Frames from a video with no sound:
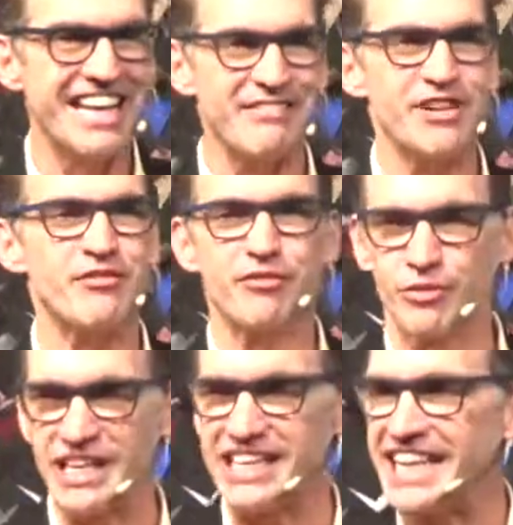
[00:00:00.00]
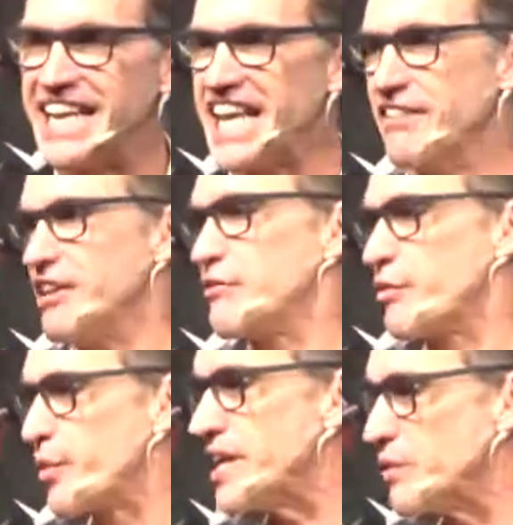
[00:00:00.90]
Give it freely, give it
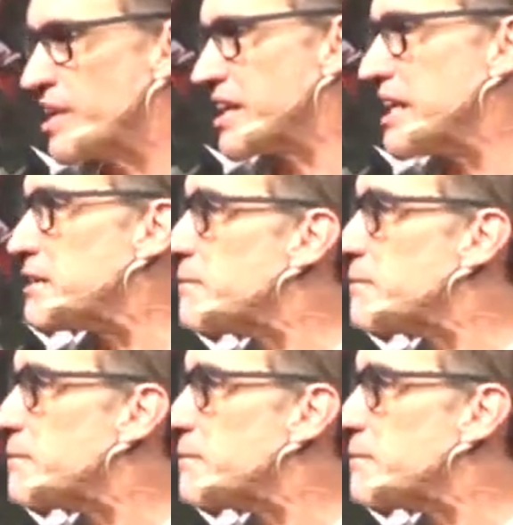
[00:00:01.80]
frequently,